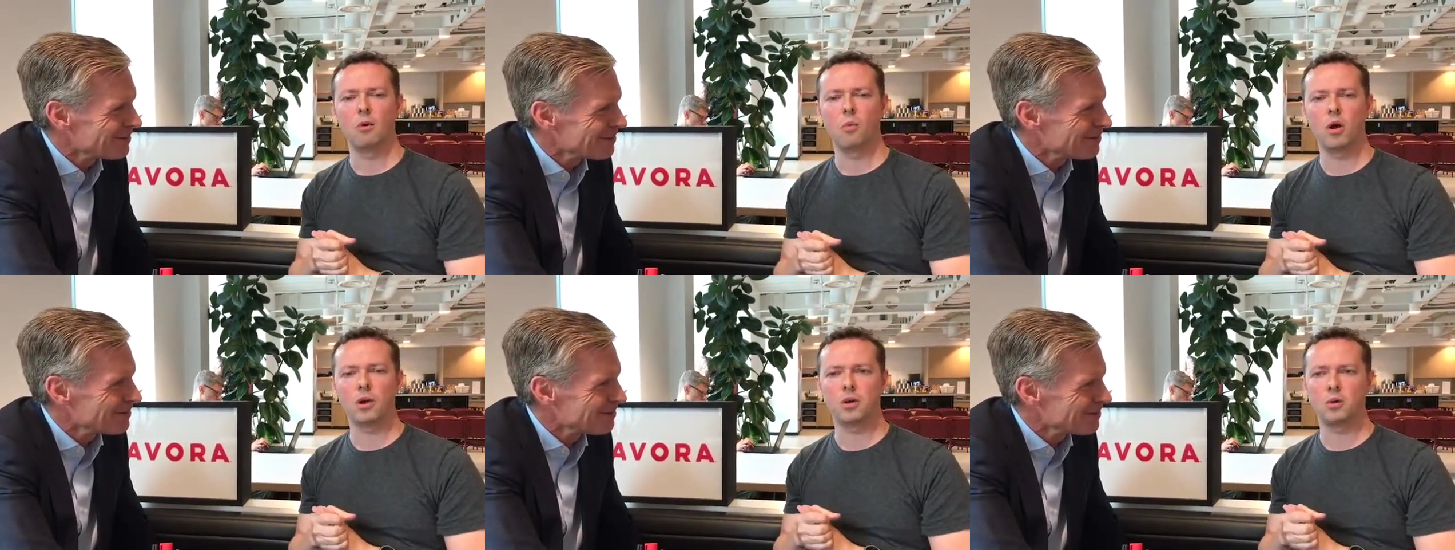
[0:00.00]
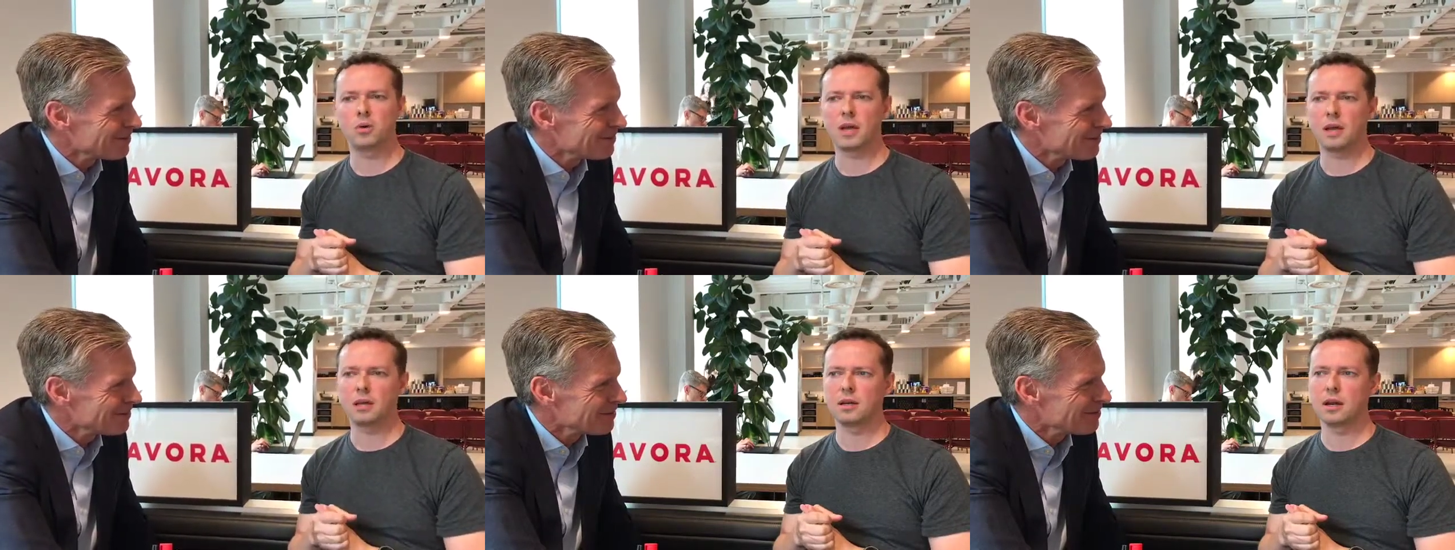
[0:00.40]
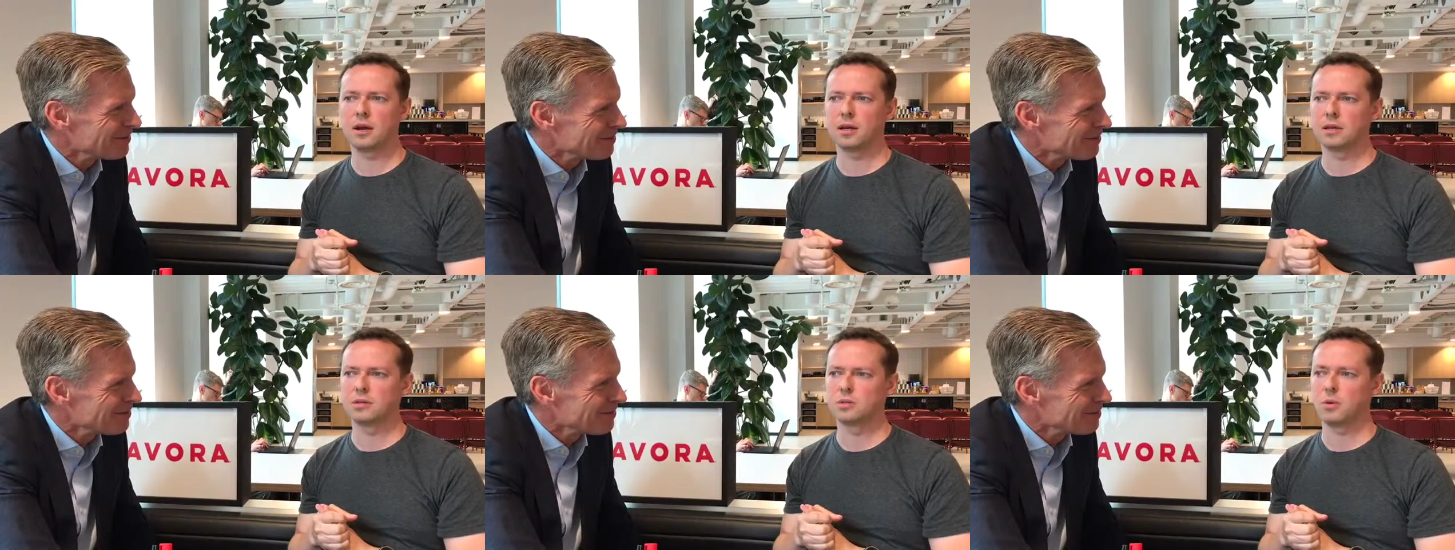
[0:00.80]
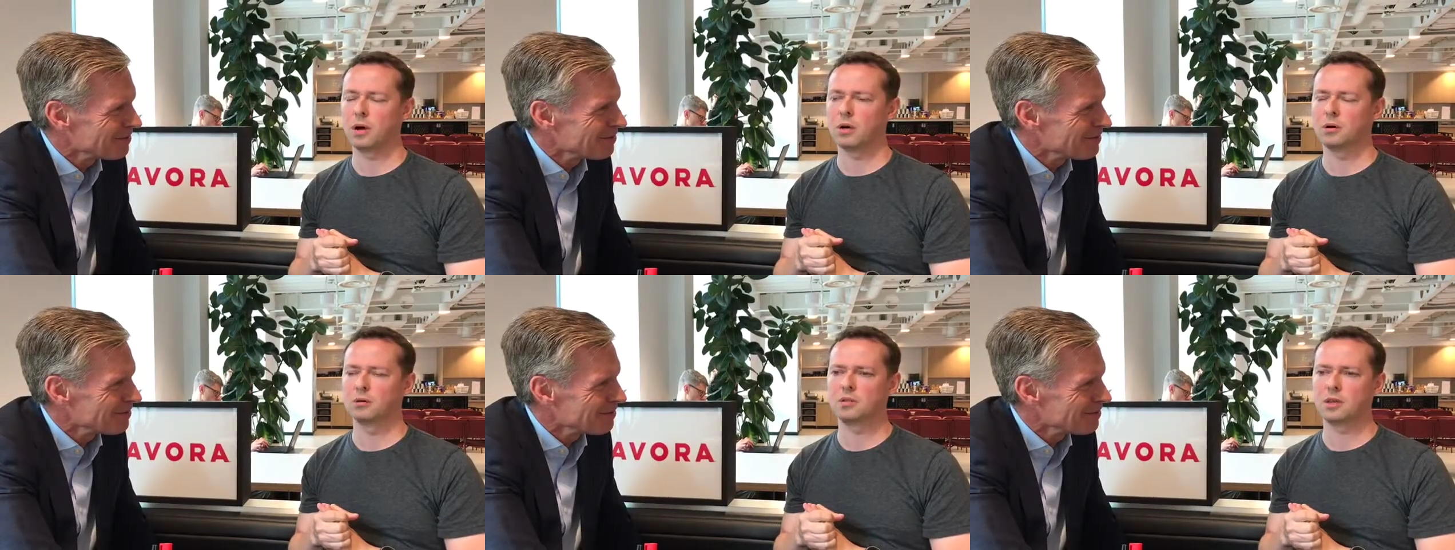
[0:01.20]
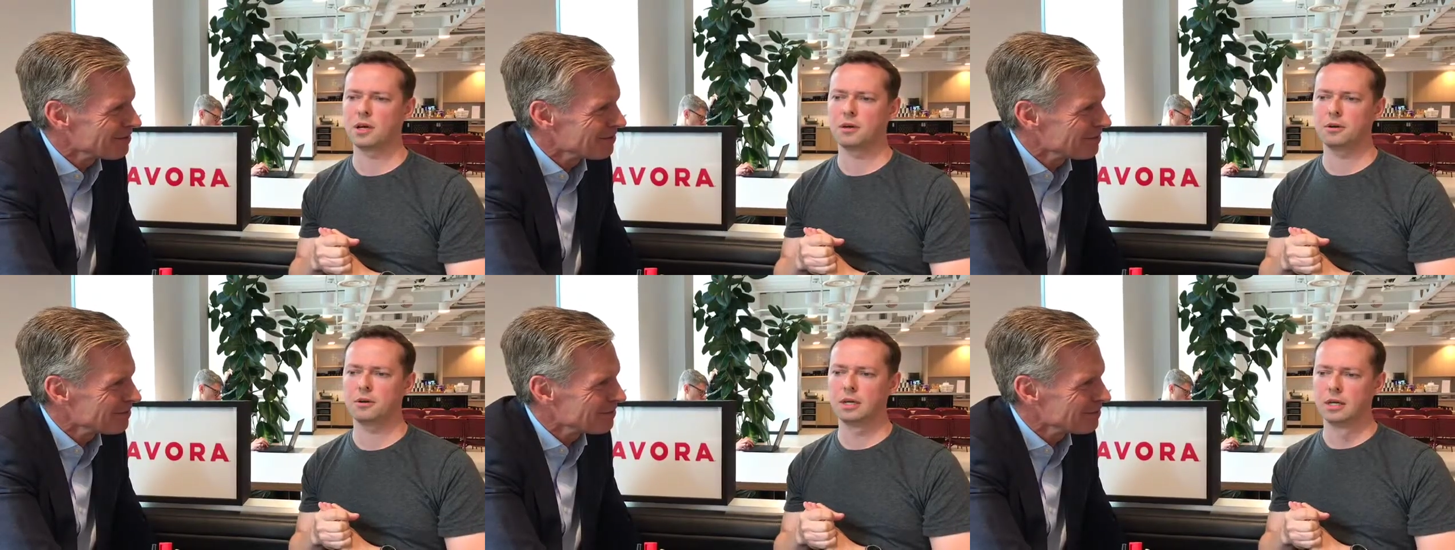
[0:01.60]
Speaker 1: working all day and night as well.
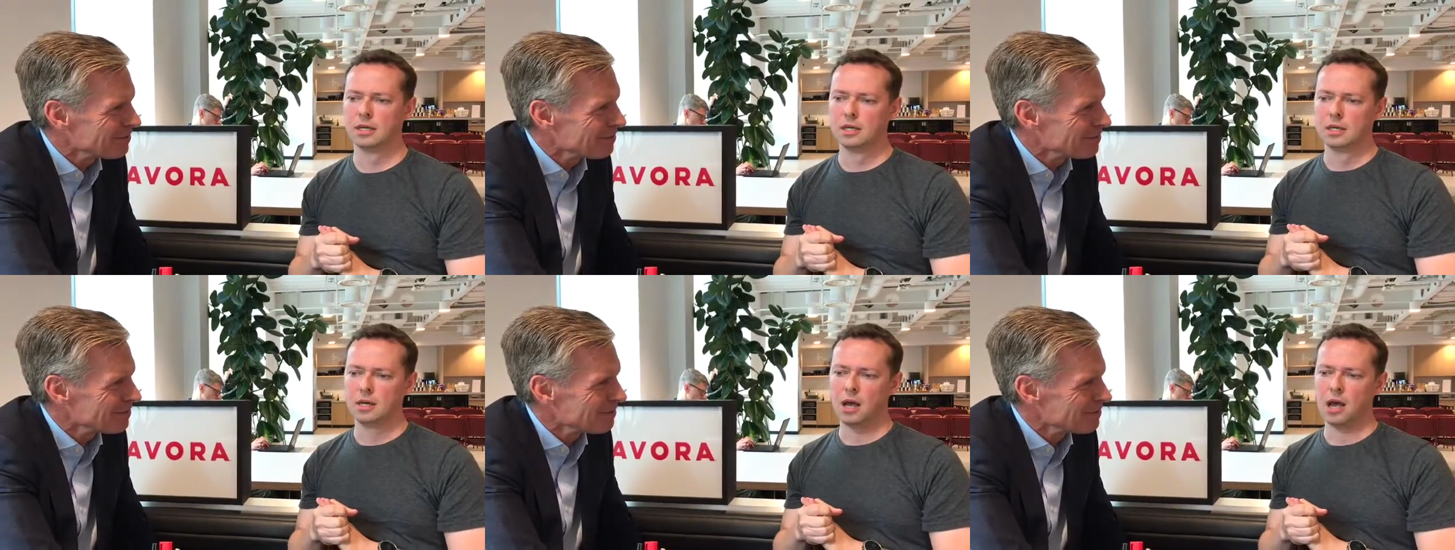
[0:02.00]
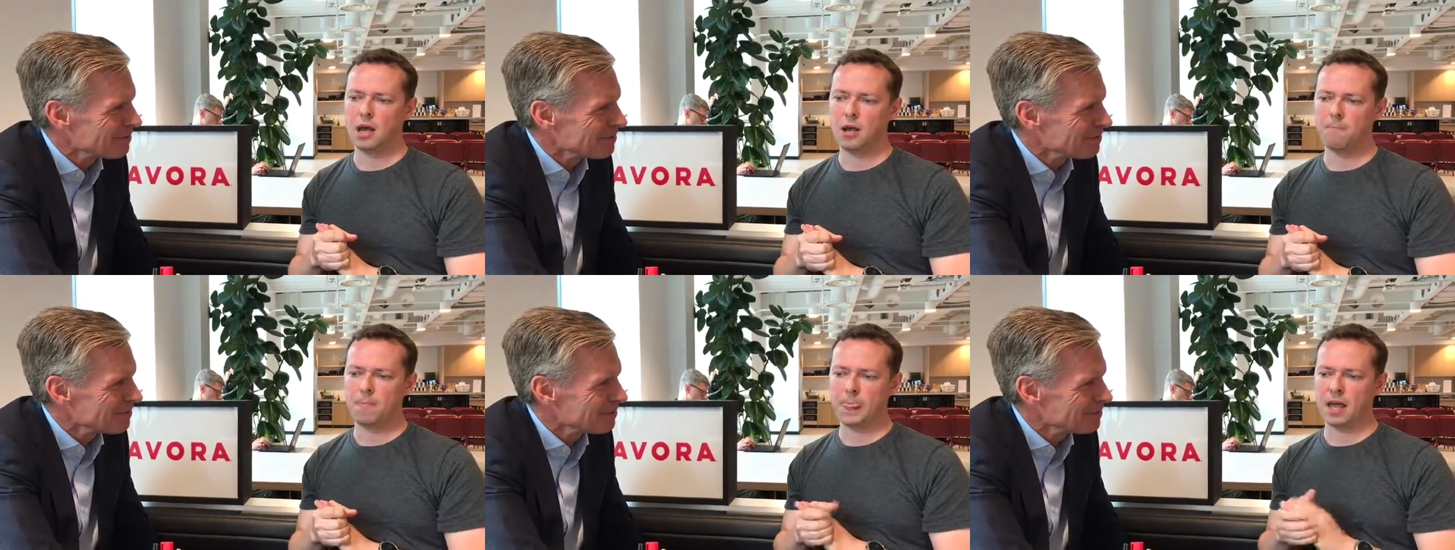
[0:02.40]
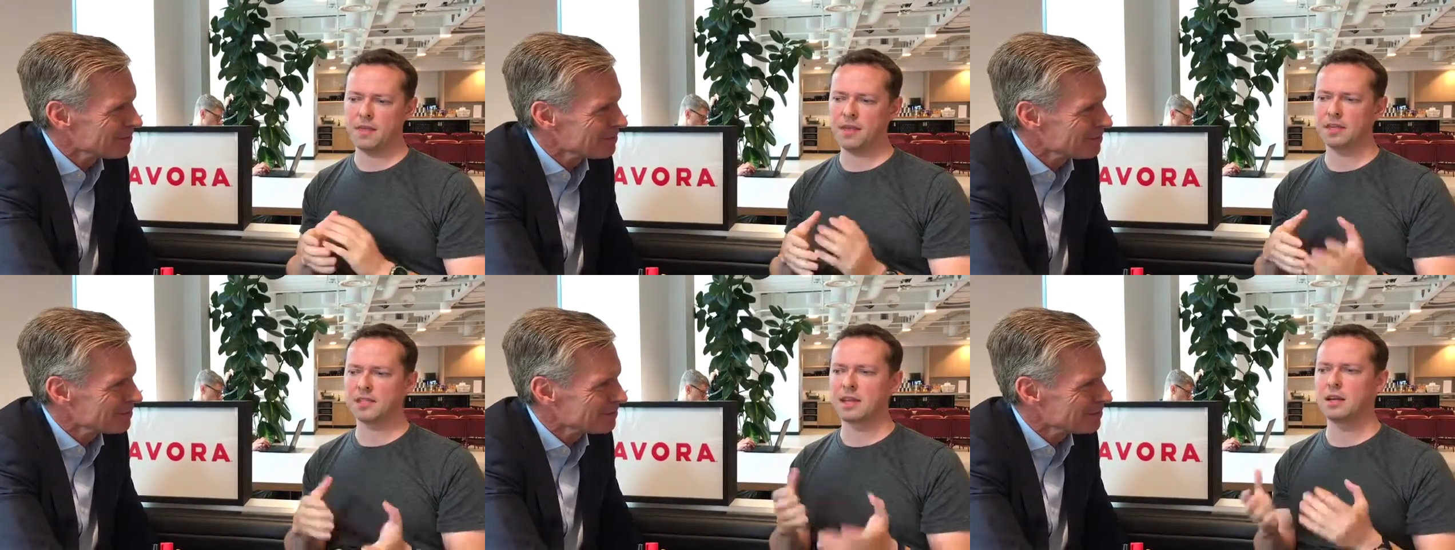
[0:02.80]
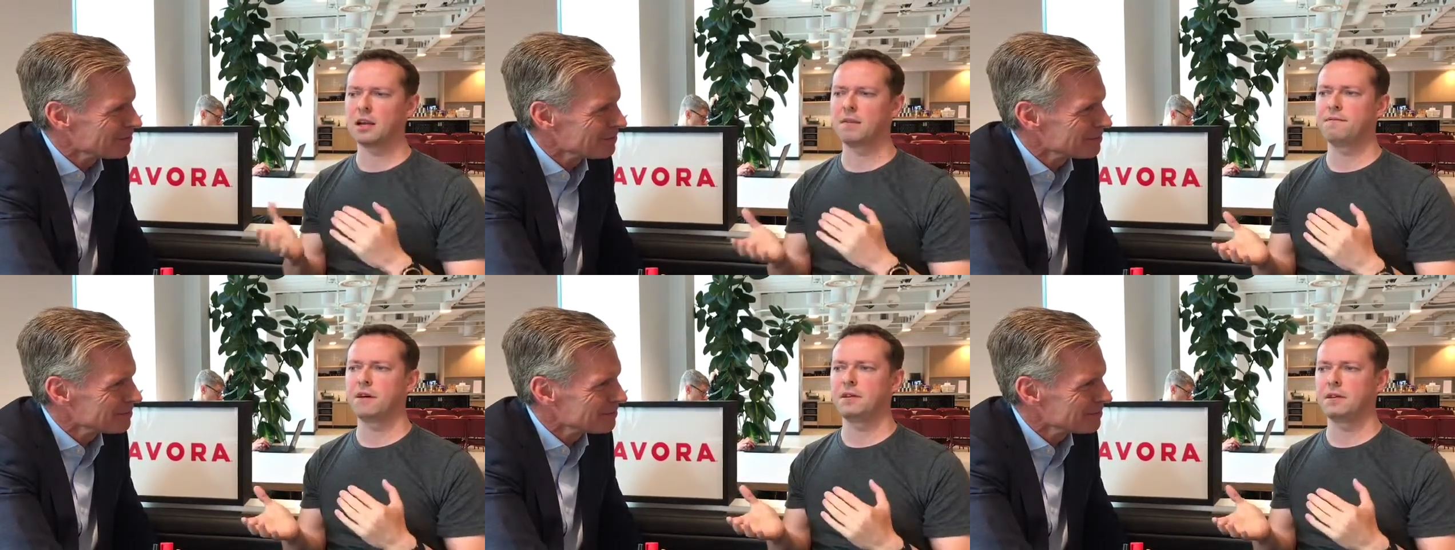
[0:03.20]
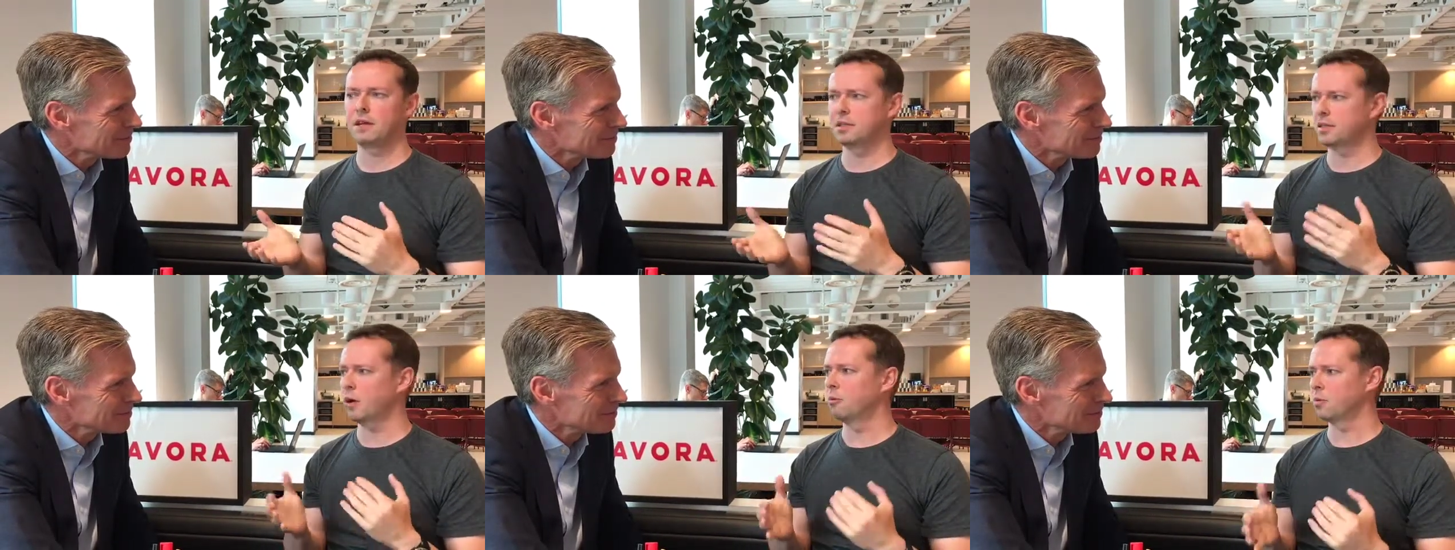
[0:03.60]
So I think taking our
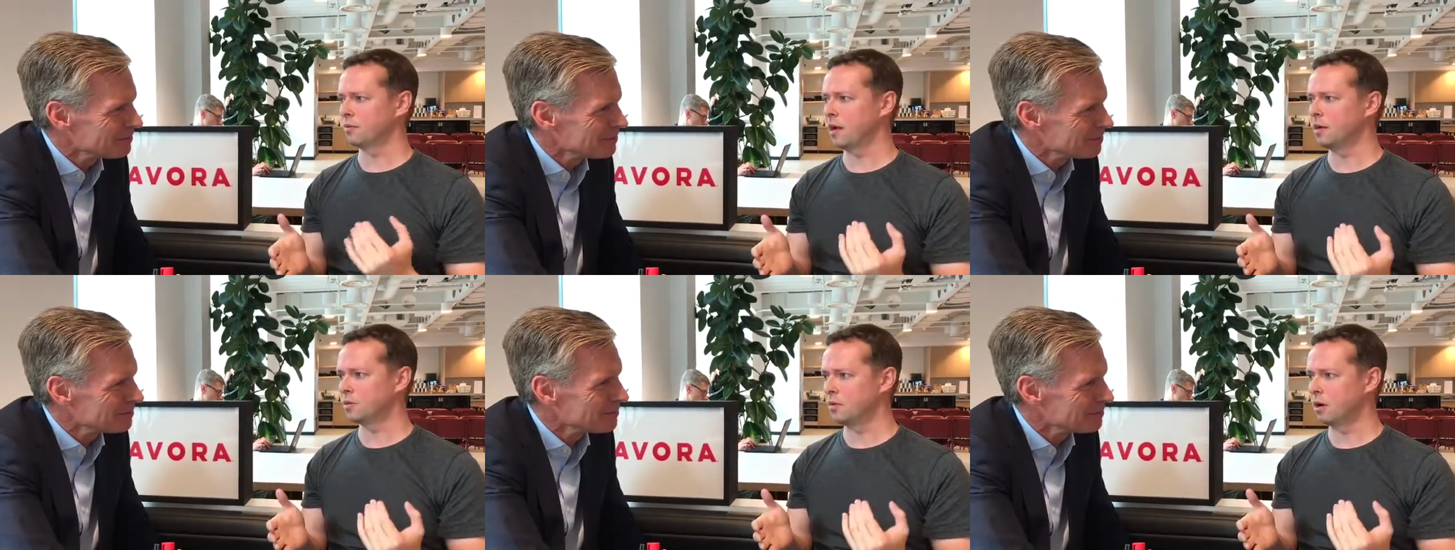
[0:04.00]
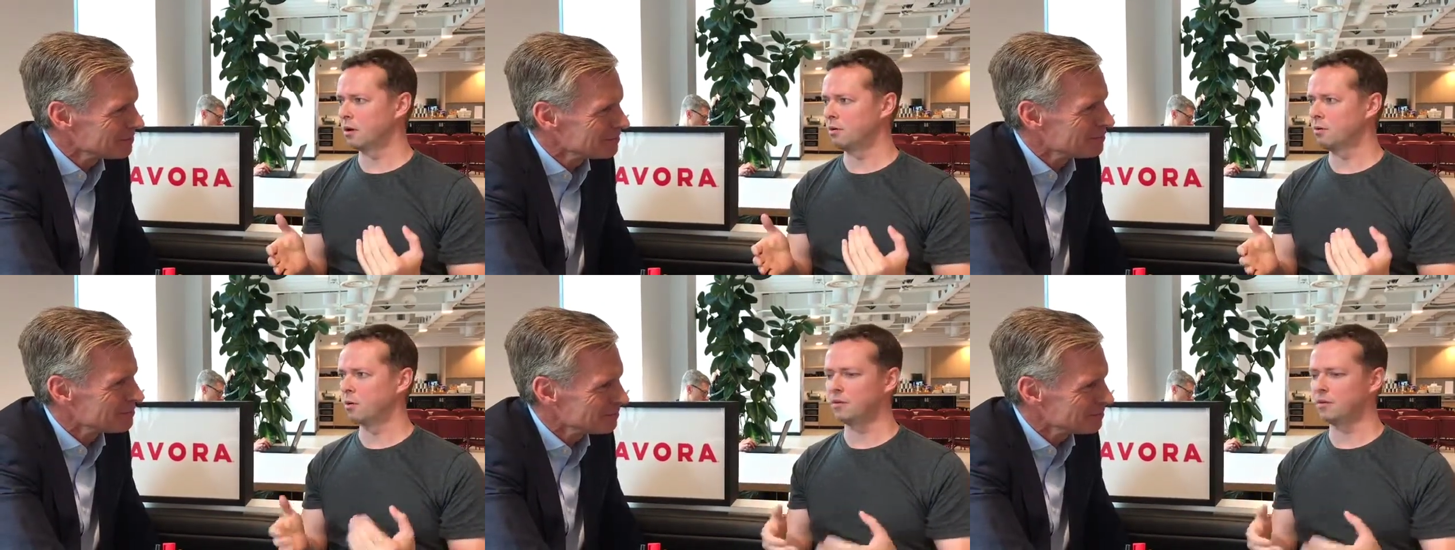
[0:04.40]
funding has helped with that as well.